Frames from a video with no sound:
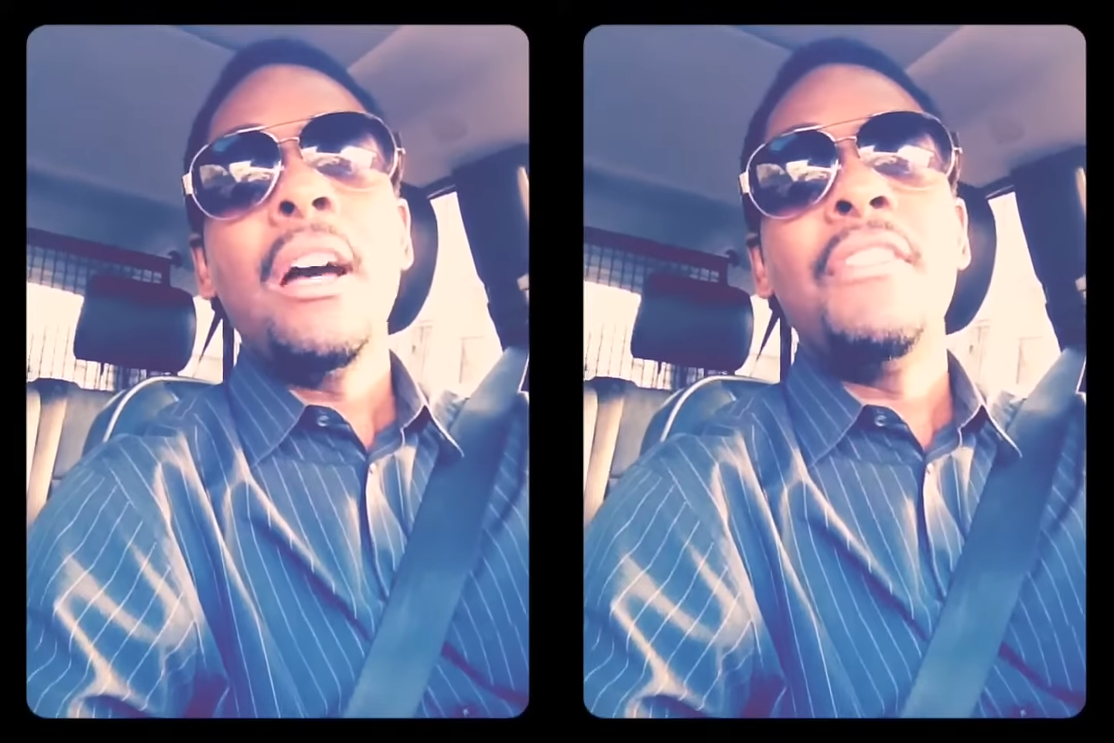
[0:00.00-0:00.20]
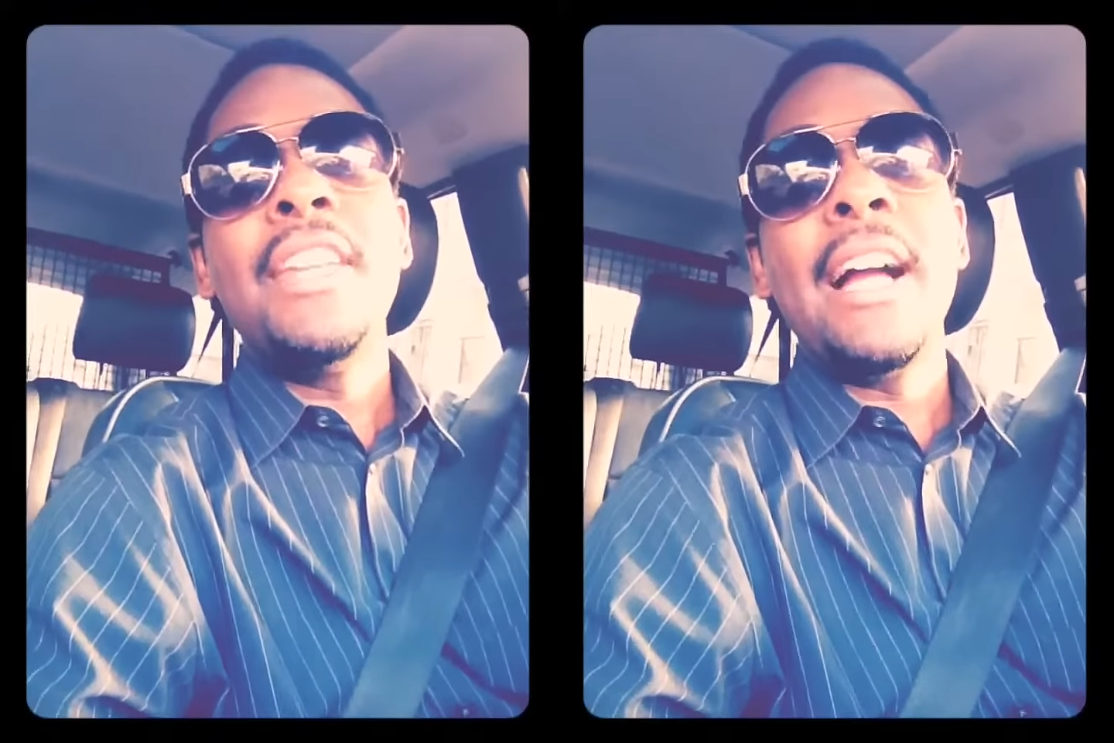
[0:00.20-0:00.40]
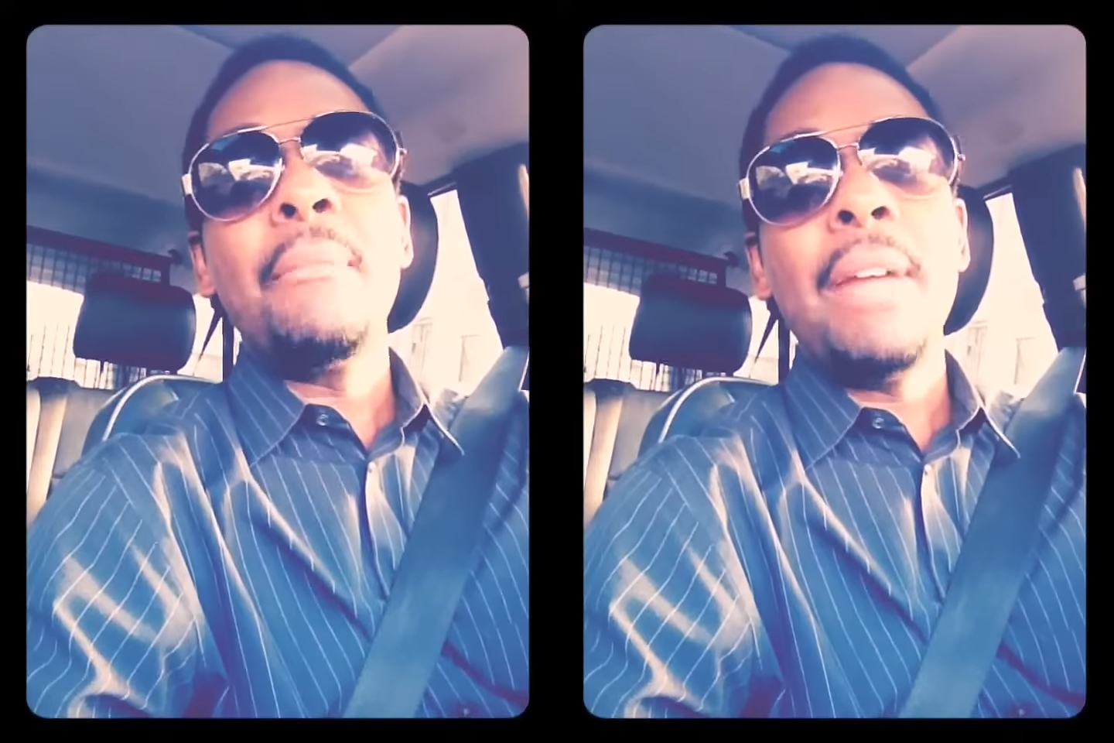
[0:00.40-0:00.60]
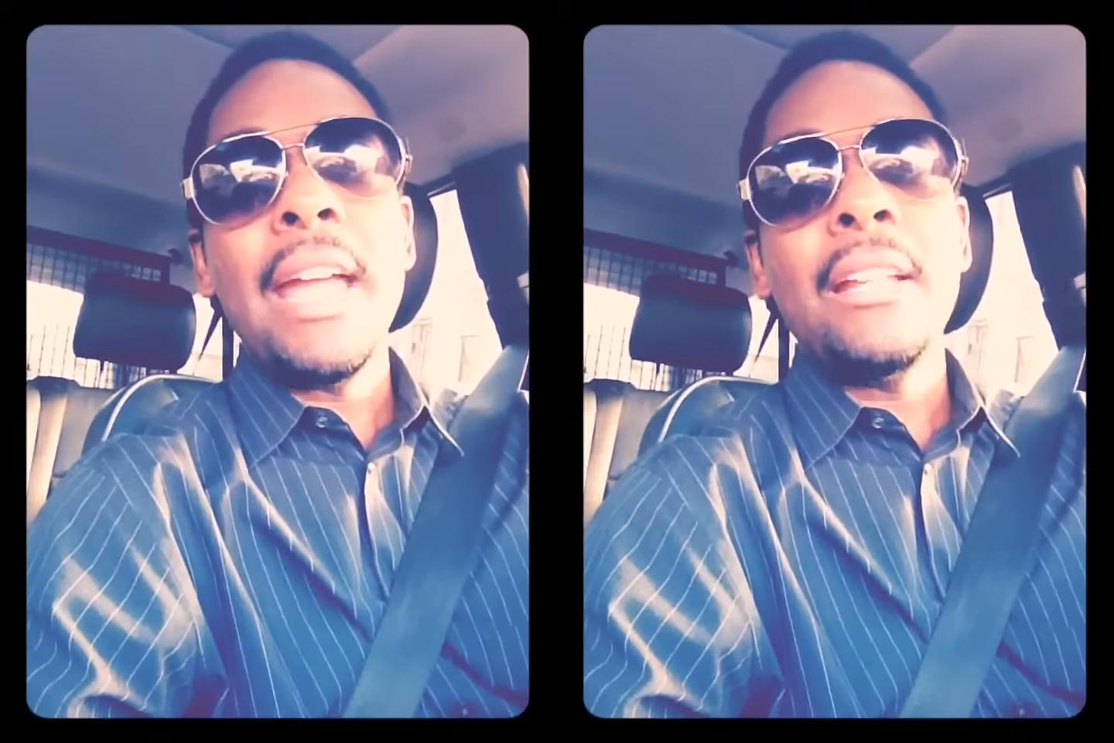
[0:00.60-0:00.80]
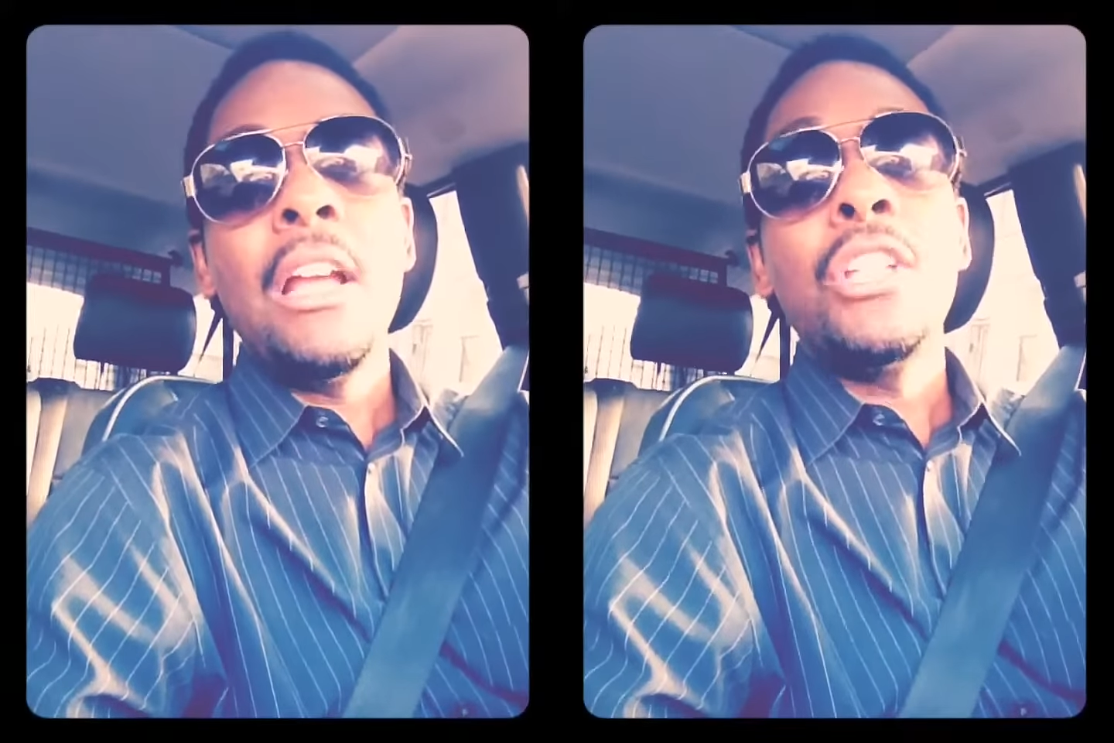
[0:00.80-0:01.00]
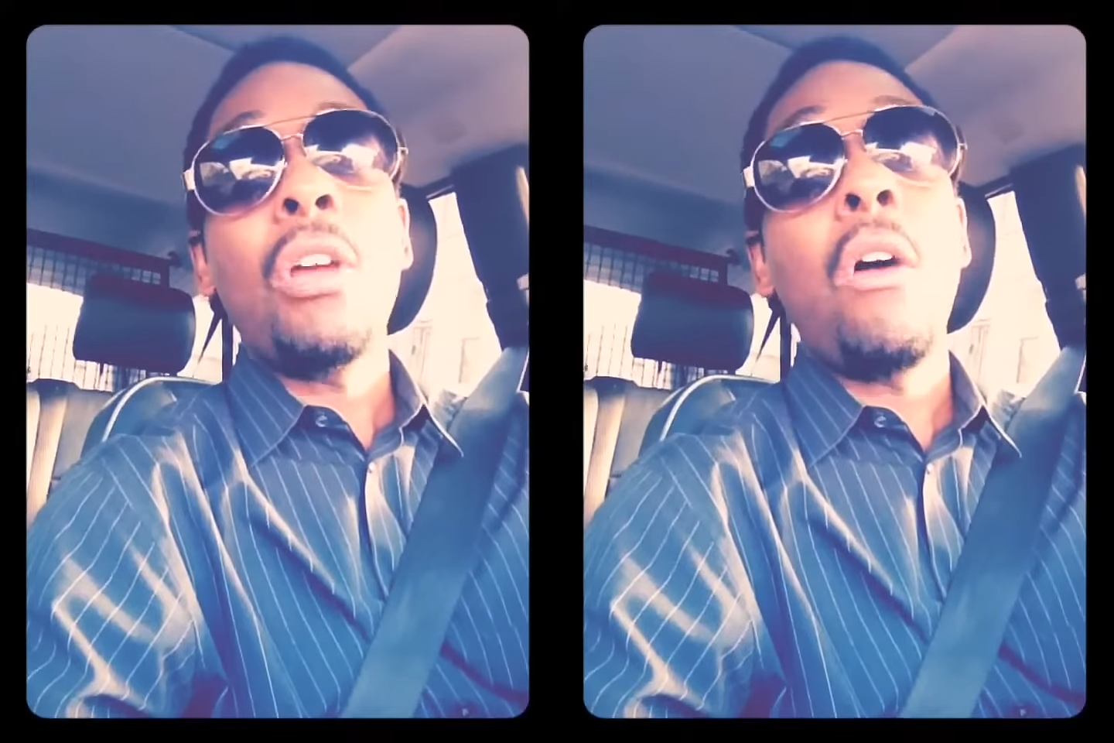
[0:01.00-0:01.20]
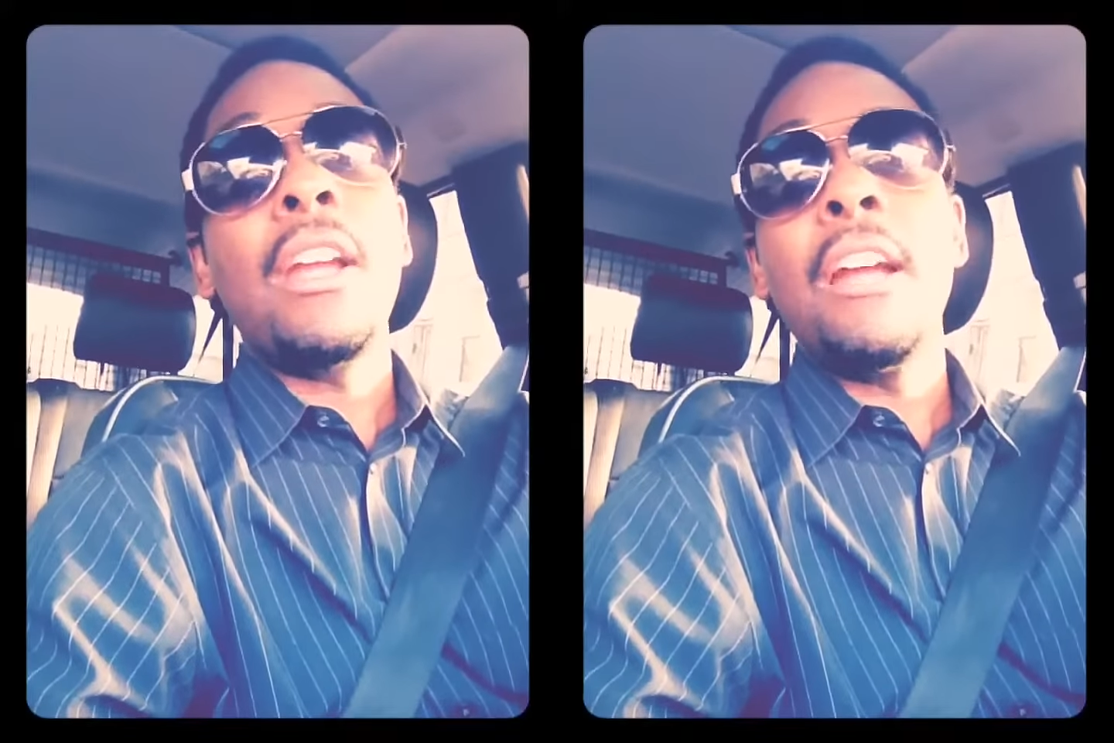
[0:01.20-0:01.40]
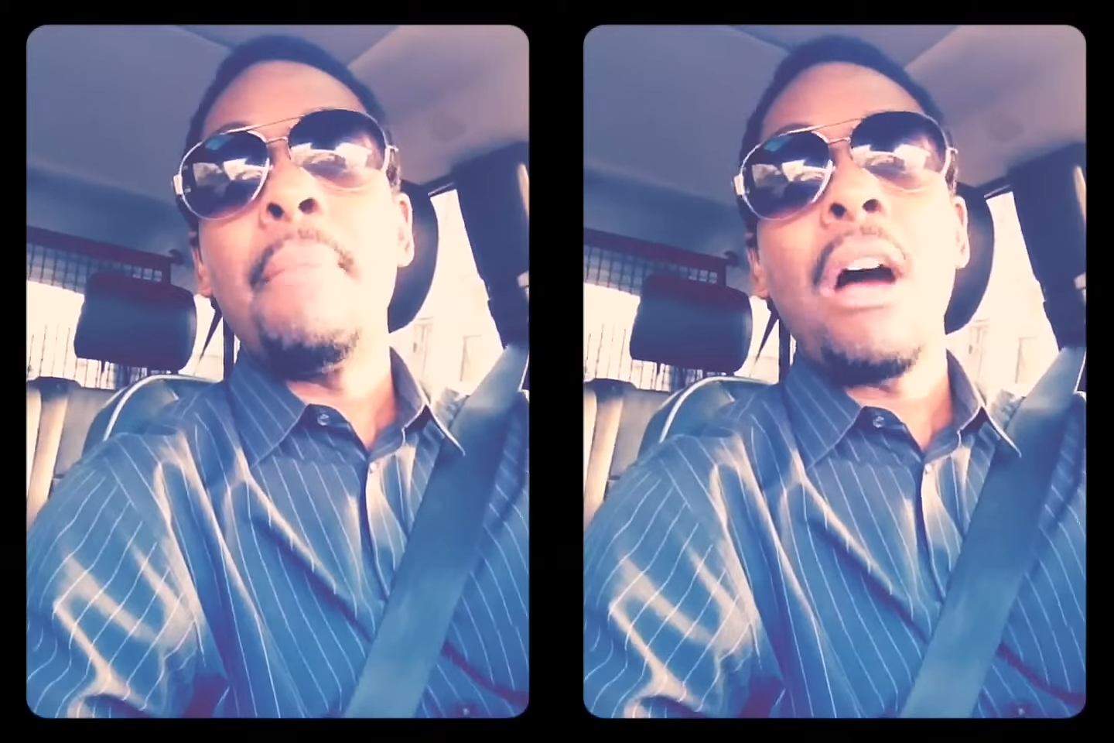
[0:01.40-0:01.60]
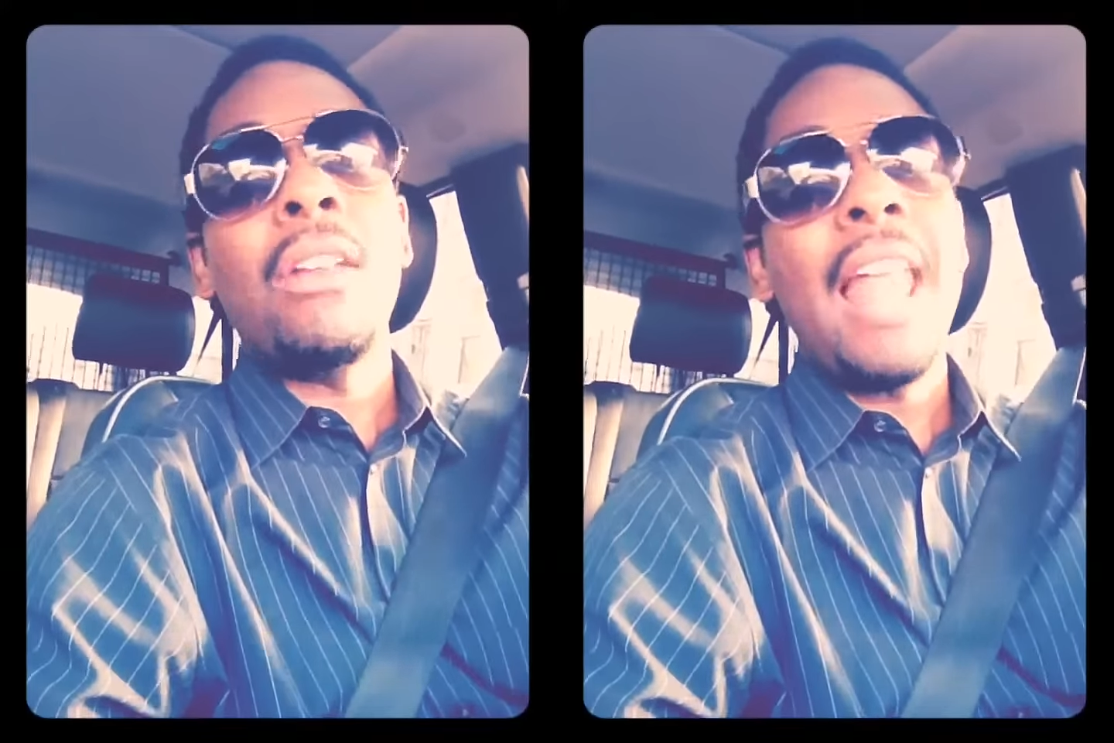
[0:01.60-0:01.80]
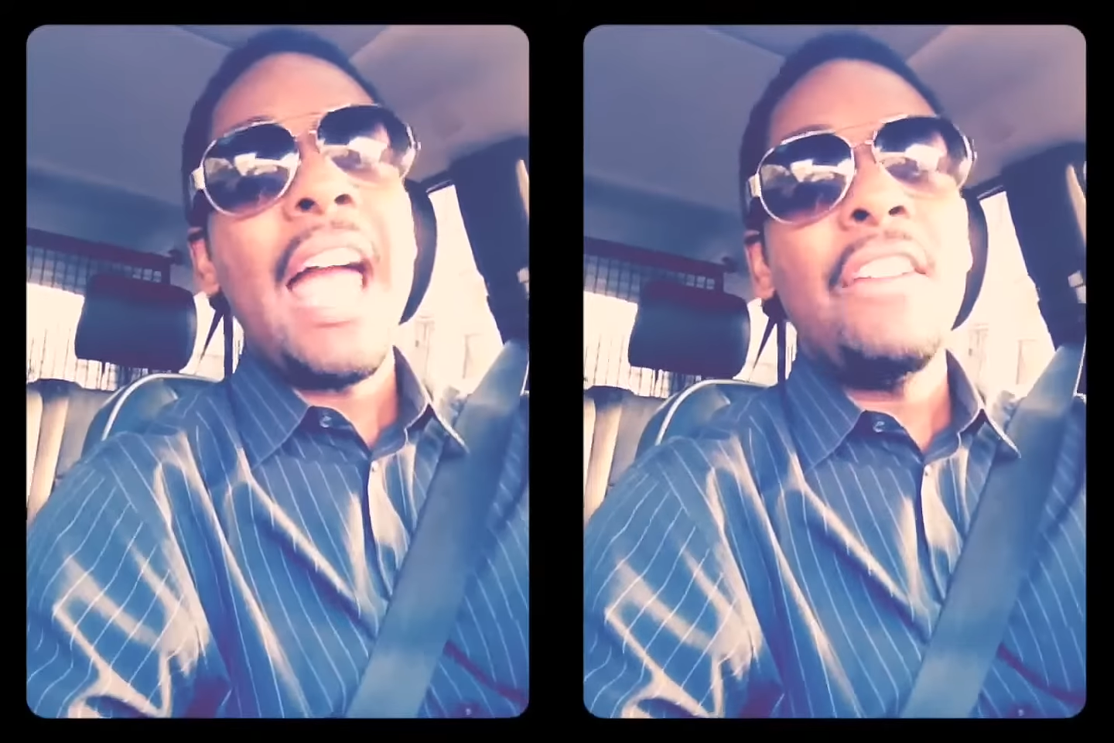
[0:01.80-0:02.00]
of young men talking
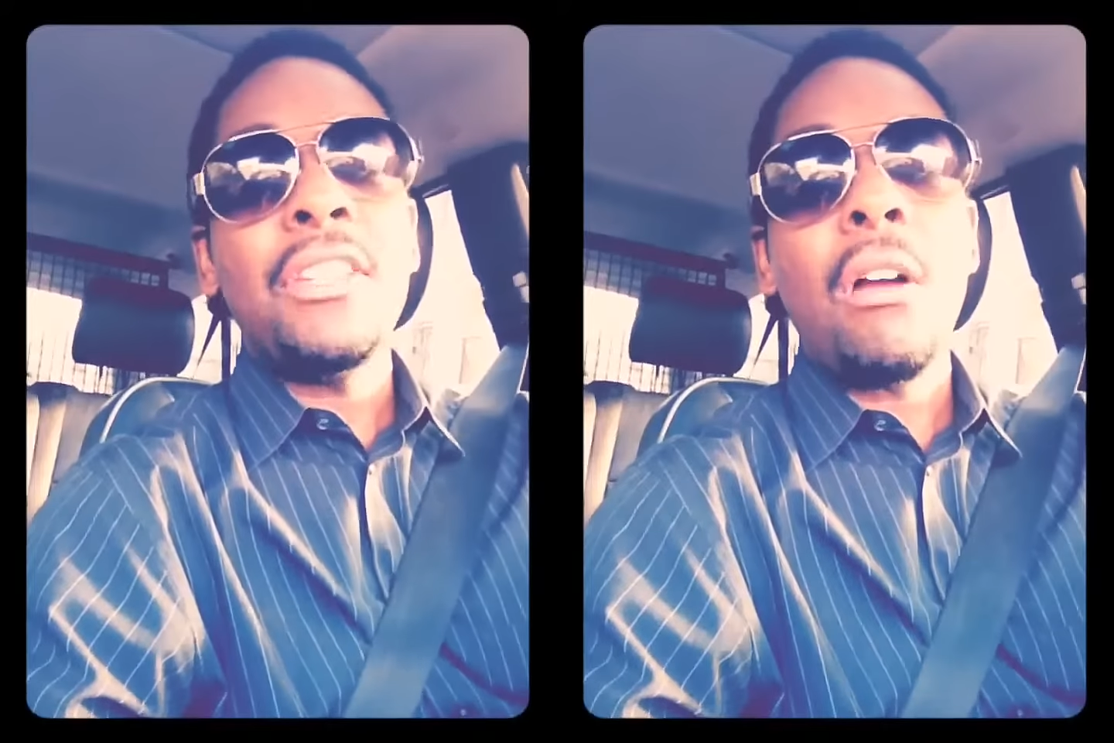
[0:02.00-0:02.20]
about life,